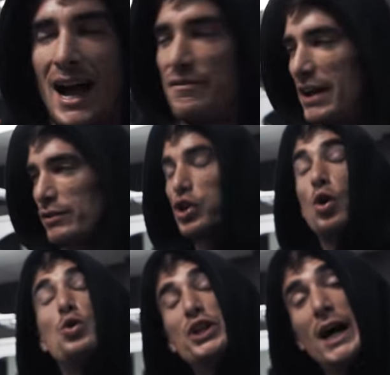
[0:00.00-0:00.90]
I've never
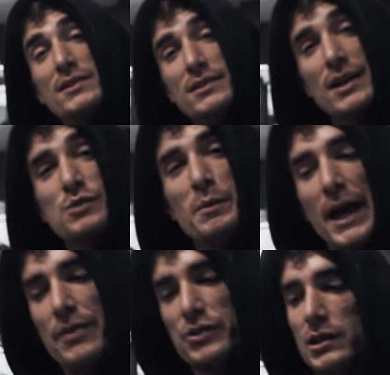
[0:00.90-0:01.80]
told you guys this,
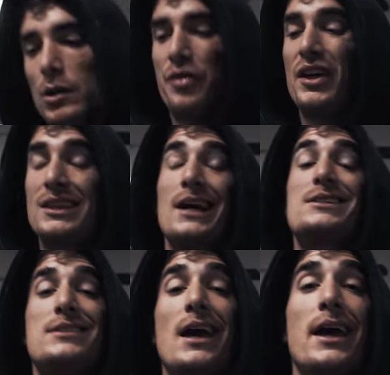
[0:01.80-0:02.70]
but I, there's a little thing that I
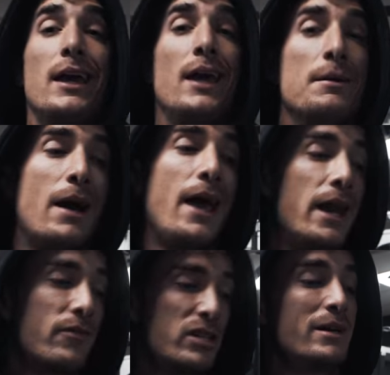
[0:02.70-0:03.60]
say in my
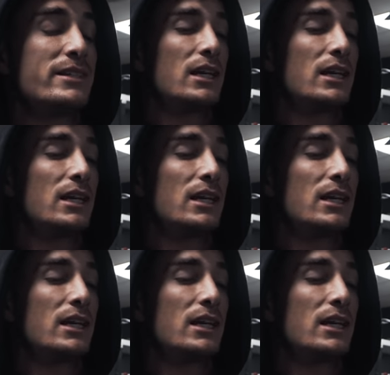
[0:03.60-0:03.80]
head every time I